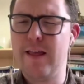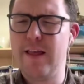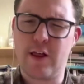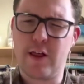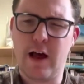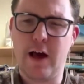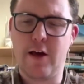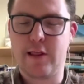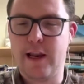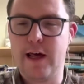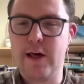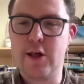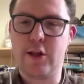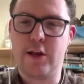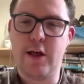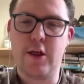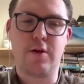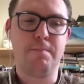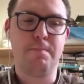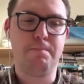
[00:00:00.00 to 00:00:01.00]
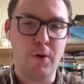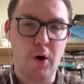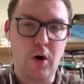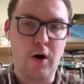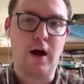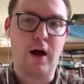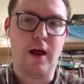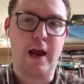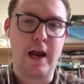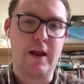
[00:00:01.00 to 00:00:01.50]
isolationist.
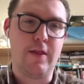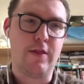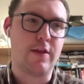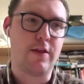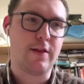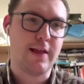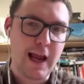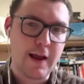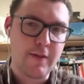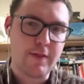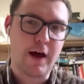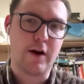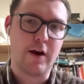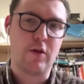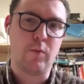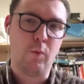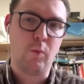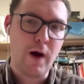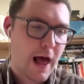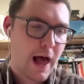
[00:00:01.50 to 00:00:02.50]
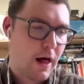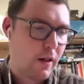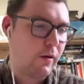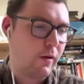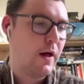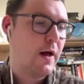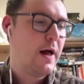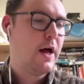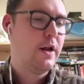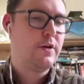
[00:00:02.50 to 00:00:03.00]
But in saying that as
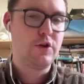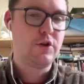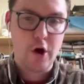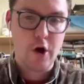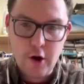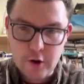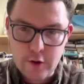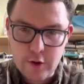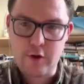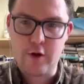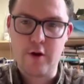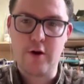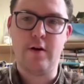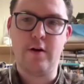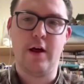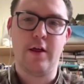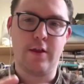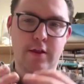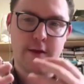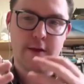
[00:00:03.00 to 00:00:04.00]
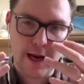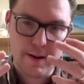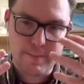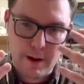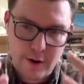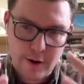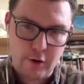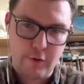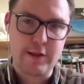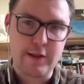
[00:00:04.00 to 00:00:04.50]
well, Dirksen, as Senate
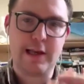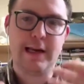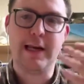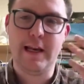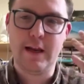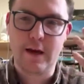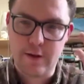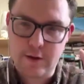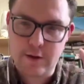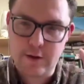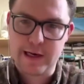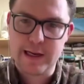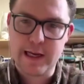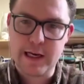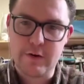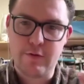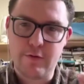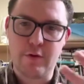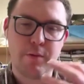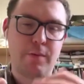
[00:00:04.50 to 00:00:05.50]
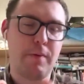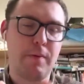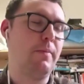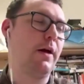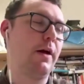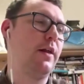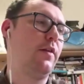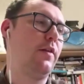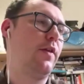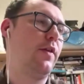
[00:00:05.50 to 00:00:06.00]
Minority Leader, so the leader of the
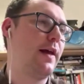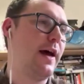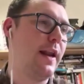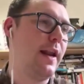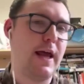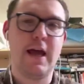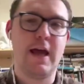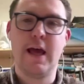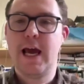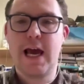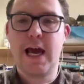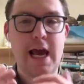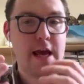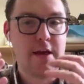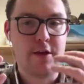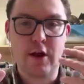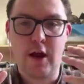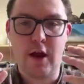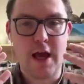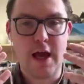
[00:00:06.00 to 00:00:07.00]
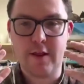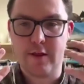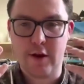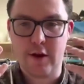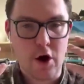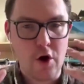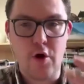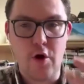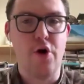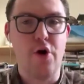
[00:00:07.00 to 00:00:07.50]
Republicans in the Senate, is
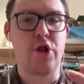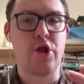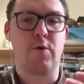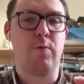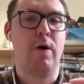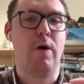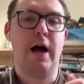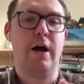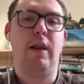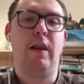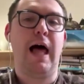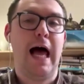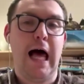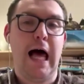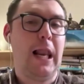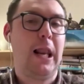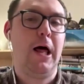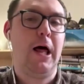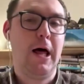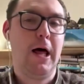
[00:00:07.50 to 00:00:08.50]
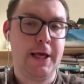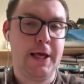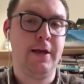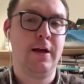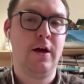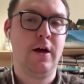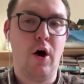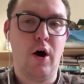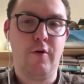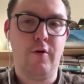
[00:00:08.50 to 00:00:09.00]
an erstwhile ally
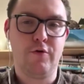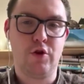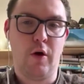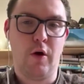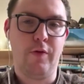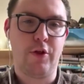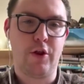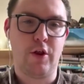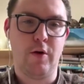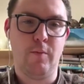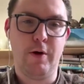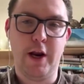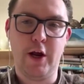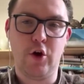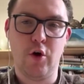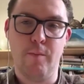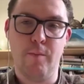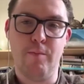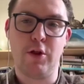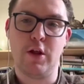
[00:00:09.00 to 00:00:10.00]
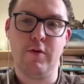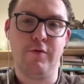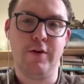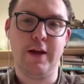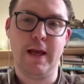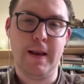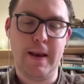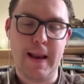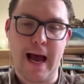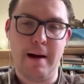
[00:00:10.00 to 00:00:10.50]
of Johnson when it comes to
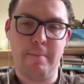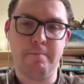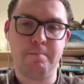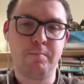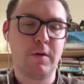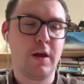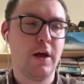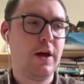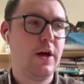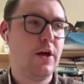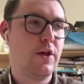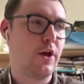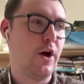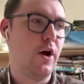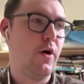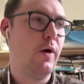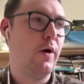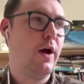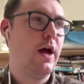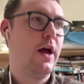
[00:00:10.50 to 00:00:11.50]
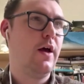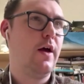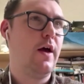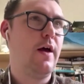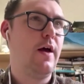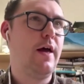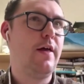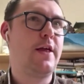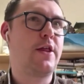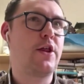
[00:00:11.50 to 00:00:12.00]
Vietnam. So
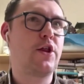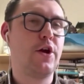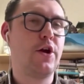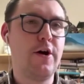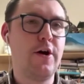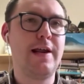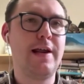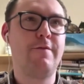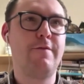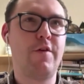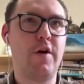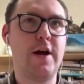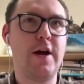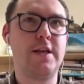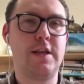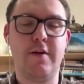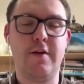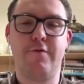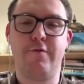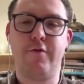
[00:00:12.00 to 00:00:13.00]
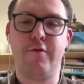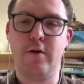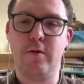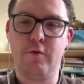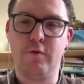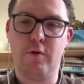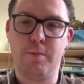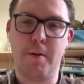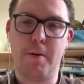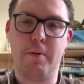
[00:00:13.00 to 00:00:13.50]
it's certainly a very
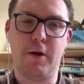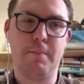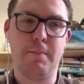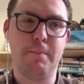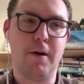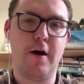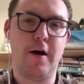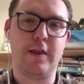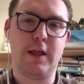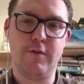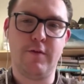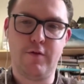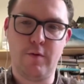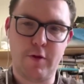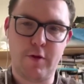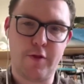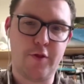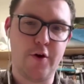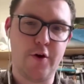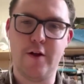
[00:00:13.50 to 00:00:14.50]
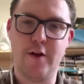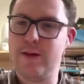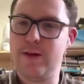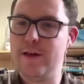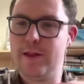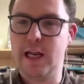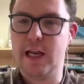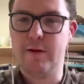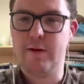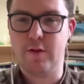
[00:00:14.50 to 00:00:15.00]
different Republican Party from the
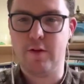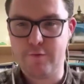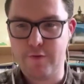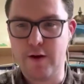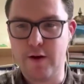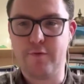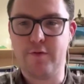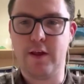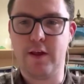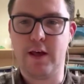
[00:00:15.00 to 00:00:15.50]
30s and even the